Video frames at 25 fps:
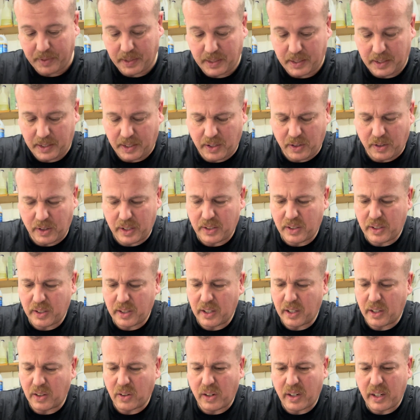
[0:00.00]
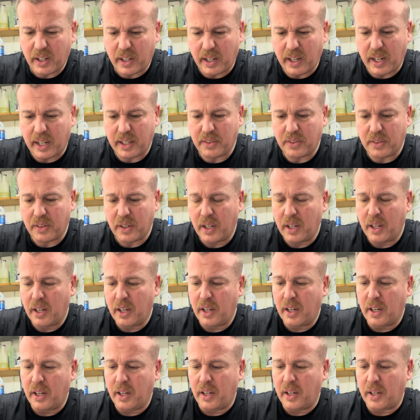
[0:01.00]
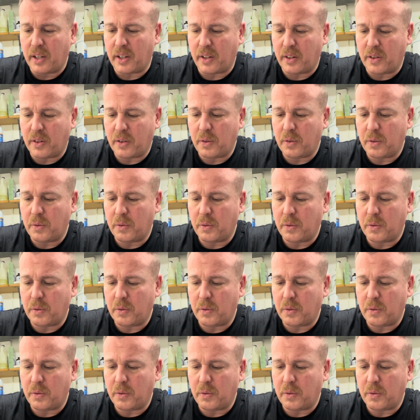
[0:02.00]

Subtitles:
It's a lot of guys, were